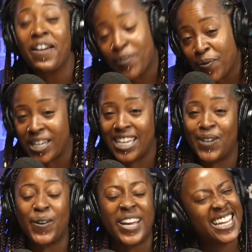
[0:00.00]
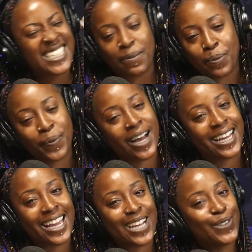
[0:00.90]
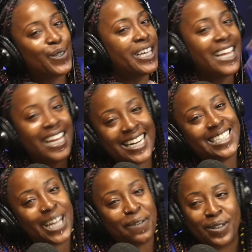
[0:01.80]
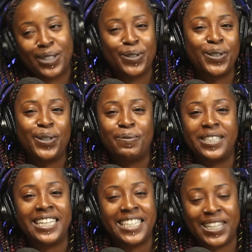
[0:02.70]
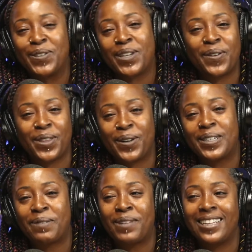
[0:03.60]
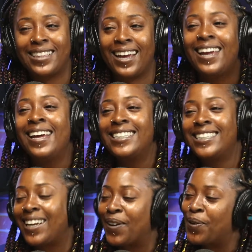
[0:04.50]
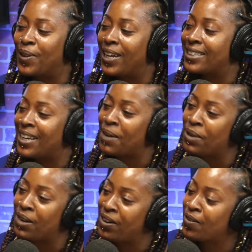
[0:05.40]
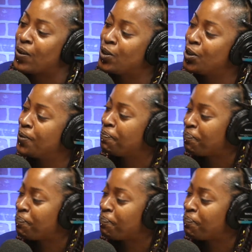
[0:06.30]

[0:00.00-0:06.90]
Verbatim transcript: ever want to get on any type of podcast or get any type of little, you know I'm saying, deals out there or something like that, shout out cool ass Cam, innovative yes, culture. Sir,